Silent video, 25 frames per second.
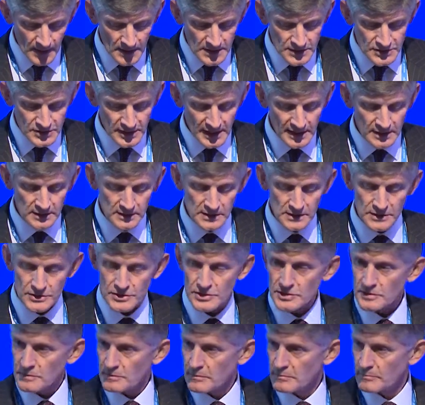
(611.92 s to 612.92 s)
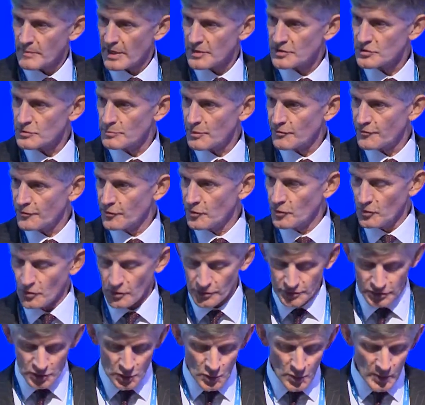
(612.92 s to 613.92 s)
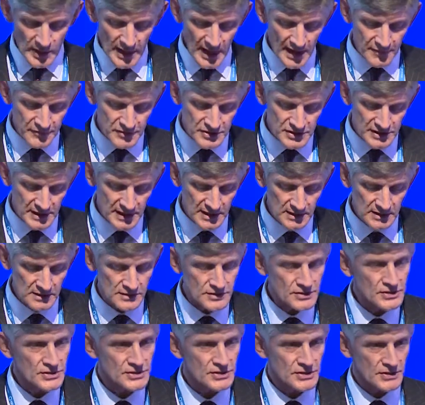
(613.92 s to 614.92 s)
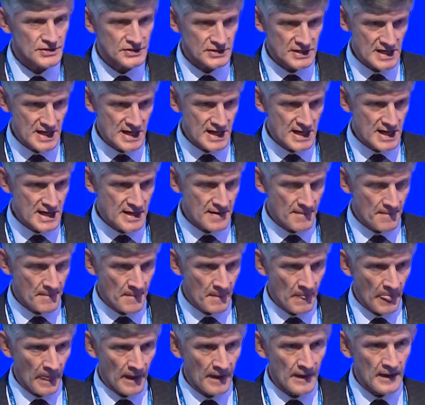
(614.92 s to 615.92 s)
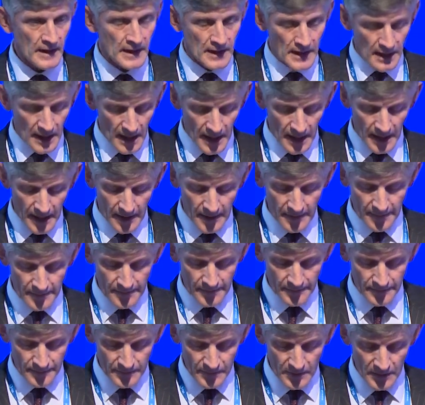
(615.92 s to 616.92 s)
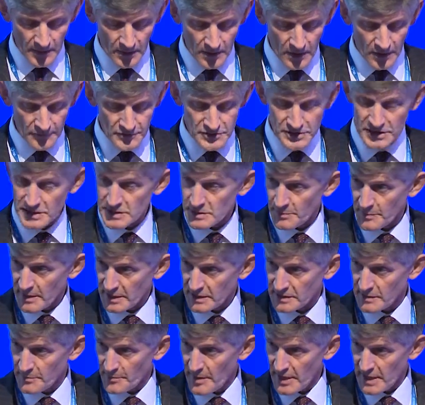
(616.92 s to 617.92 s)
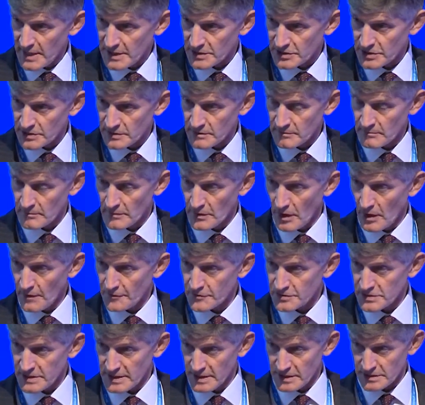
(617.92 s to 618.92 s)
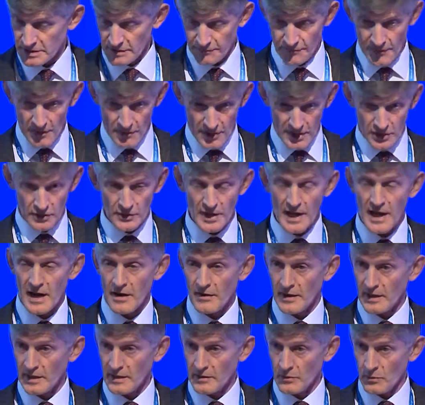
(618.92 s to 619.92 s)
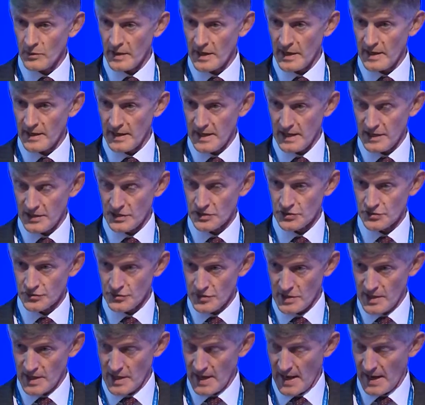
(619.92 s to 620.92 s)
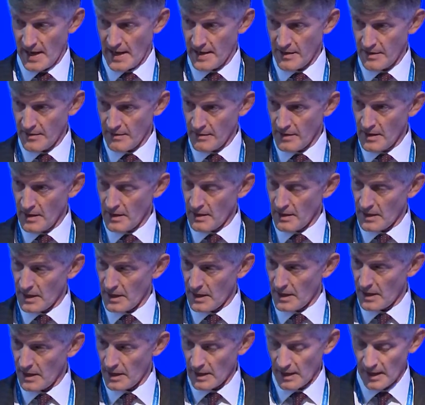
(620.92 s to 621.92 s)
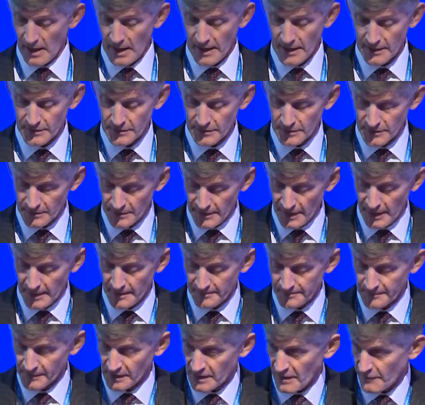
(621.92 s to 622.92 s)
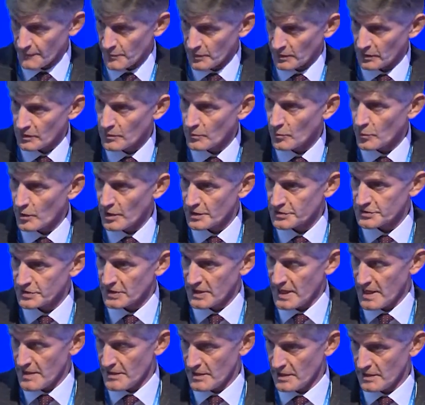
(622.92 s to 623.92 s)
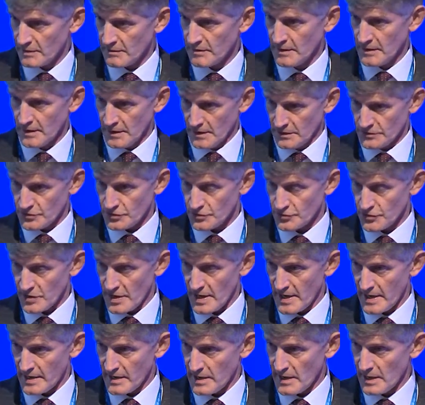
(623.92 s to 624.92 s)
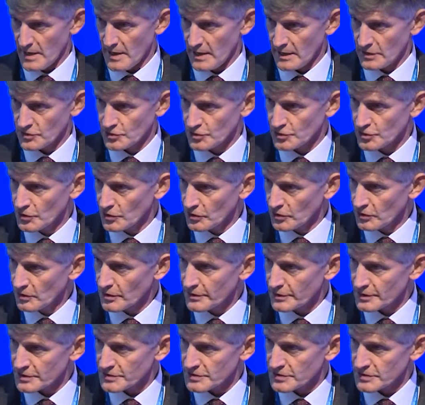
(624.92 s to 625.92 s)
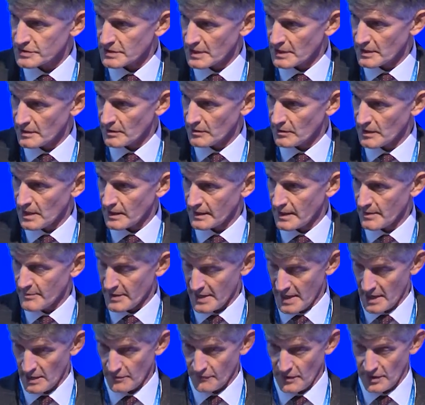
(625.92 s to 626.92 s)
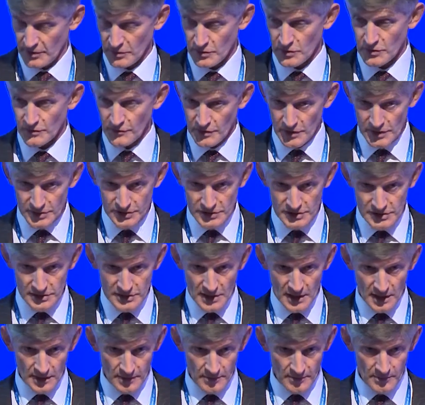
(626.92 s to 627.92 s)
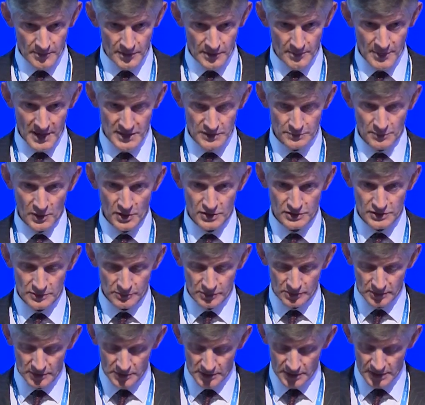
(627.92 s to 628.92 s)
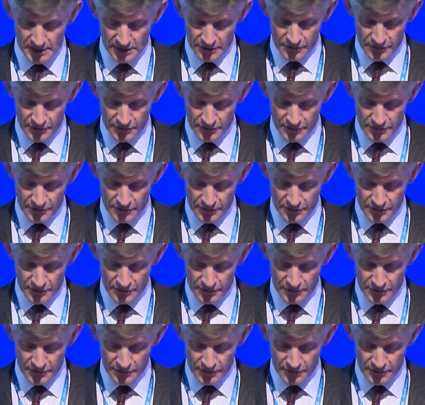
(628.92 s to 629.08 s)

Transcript: Skills, mentioned before, do we have the skills to succeed? Um, obviously it's a big debate. Obviously it's a very good area where industry and, uh, and um, government can work together to try and uh, ensure that uh, coming out of our universities are the, the best possible uh,